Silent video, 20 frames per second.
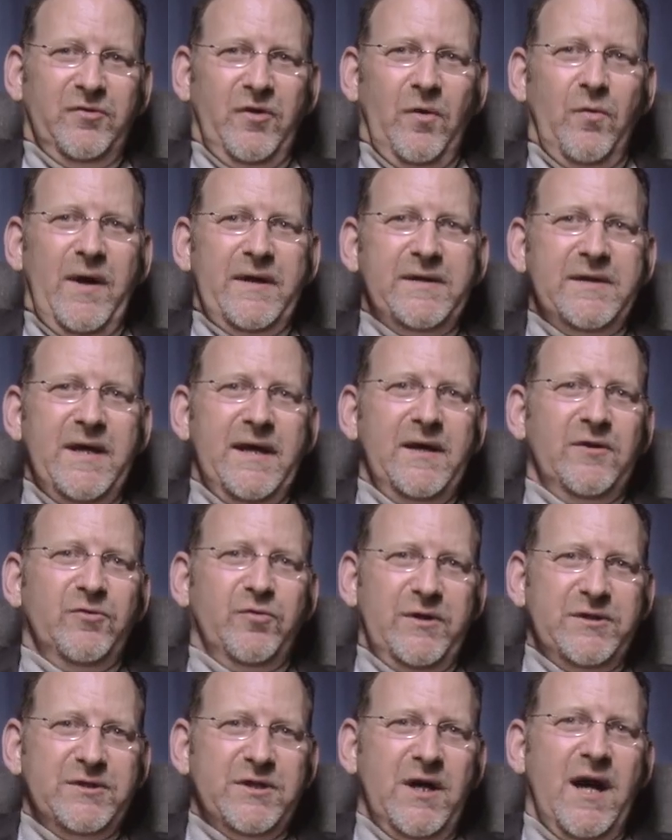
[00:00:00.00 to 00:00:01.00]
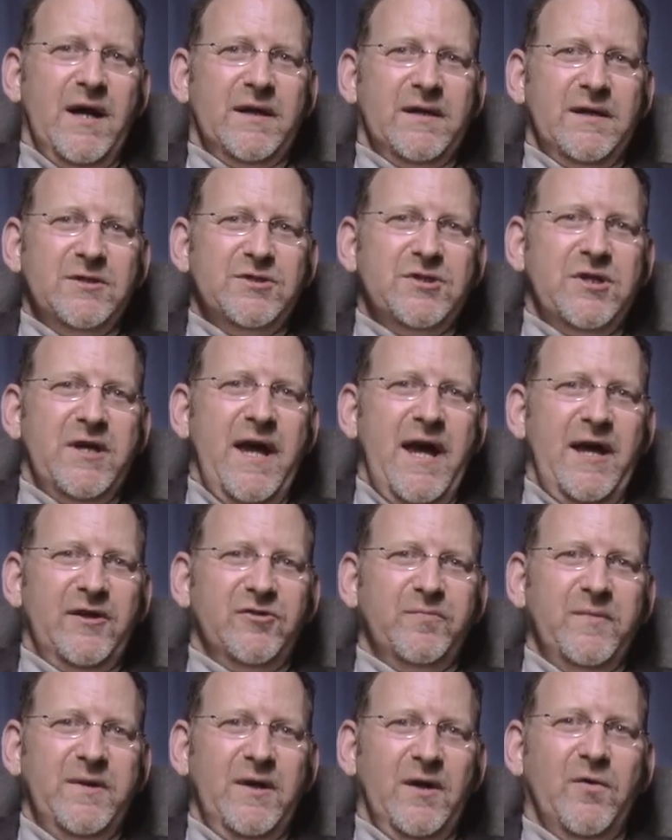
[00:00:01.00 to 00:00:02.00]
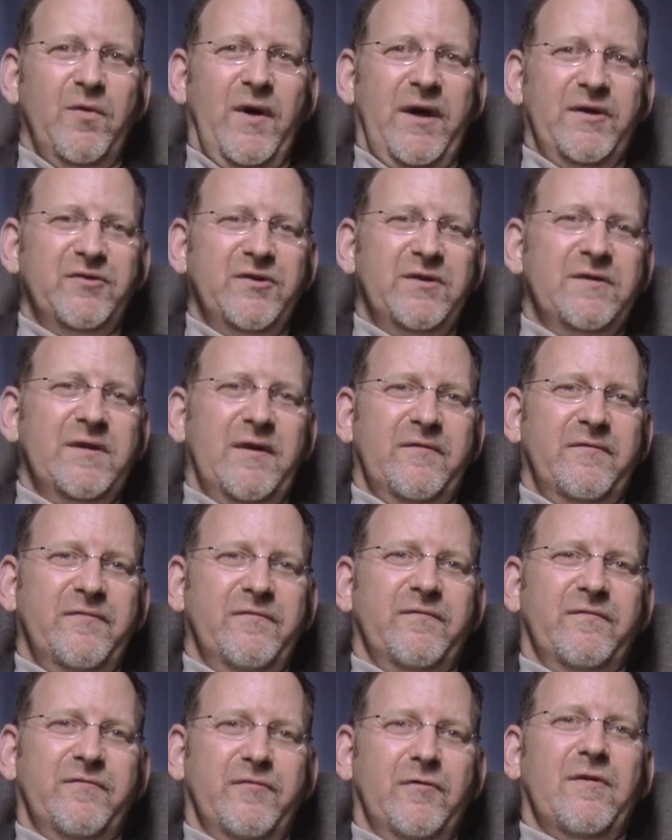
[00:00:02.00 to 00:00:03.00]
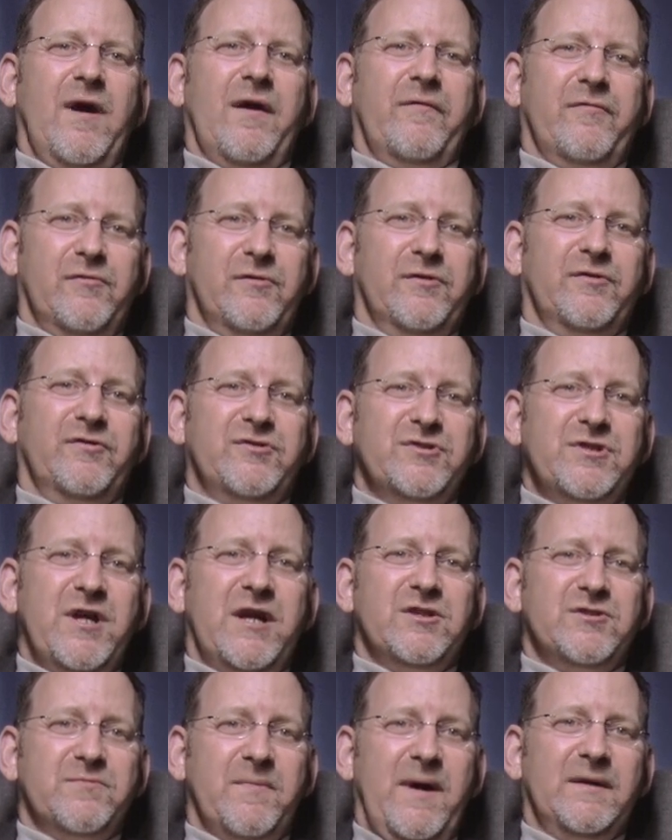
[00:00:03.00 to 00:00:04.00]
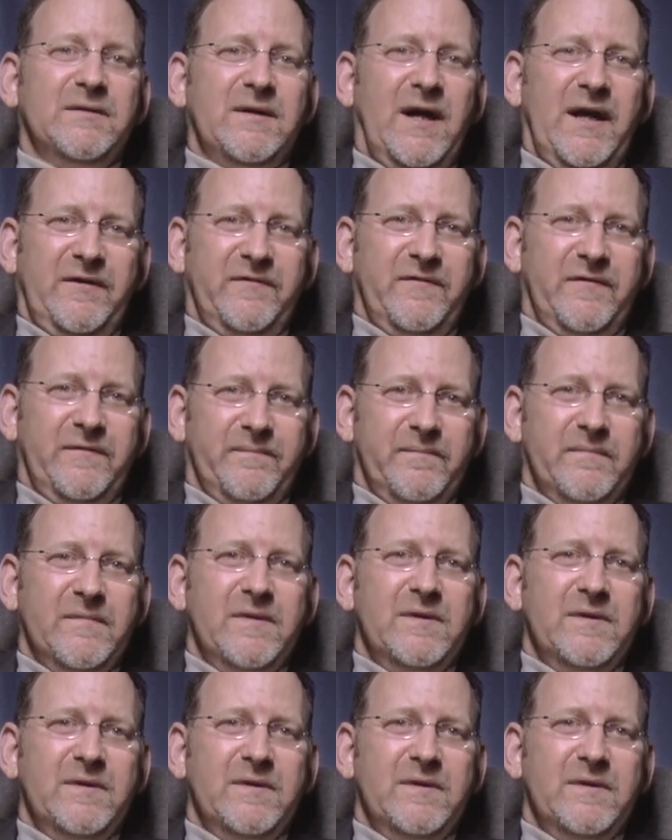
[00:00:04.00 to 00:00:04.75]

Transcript: So one day as we're talking, she asked me a question that forever has changed my life.